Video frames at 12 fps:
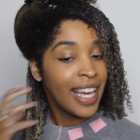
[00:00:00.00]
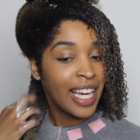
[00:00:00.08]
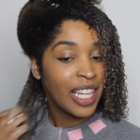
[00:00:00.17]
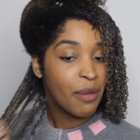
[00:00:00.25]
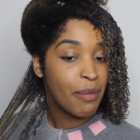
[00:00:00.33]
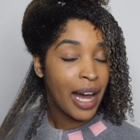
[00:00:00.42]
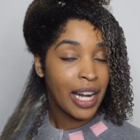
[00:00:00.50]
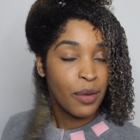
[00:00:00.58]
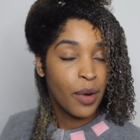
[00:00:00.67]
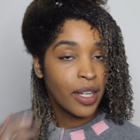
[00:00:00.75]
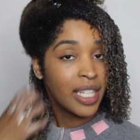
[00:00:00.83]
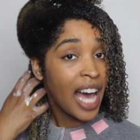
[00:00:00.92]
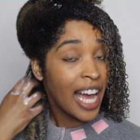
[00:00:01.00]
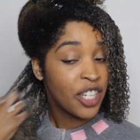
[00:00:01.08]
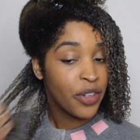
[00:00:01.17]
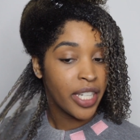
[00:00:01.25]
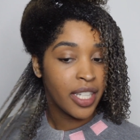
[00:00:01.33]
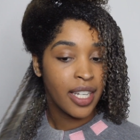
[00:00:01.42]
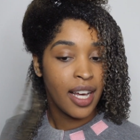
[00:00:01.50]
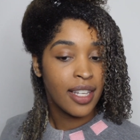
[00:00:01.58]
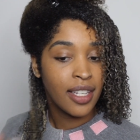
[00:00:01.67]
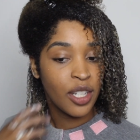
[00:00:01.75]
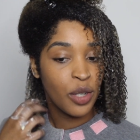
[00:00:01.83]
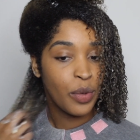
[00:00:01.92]
BodwWorks hydration
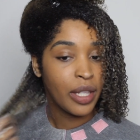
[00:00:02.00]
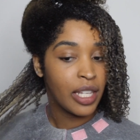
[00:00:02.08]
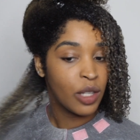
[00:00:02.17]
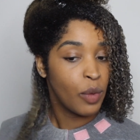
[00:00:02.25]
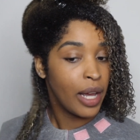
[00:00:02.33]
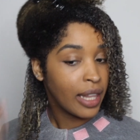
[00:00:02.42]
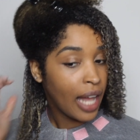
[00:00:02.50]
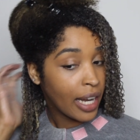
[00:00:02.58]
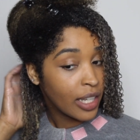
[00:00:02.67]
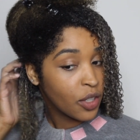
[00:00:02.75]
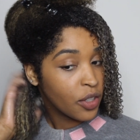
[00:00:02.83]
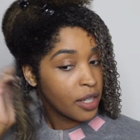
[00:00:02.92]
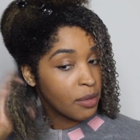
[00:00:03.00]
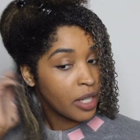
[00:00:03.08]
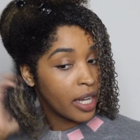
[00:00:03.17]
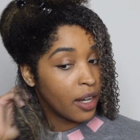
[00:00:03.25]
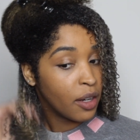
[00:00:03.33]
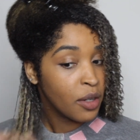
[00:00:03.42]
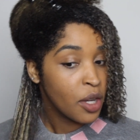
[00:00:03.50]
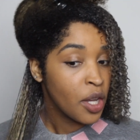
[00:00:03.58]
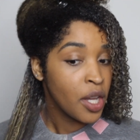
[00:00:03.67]
custard with this Wetline Extreme Gel.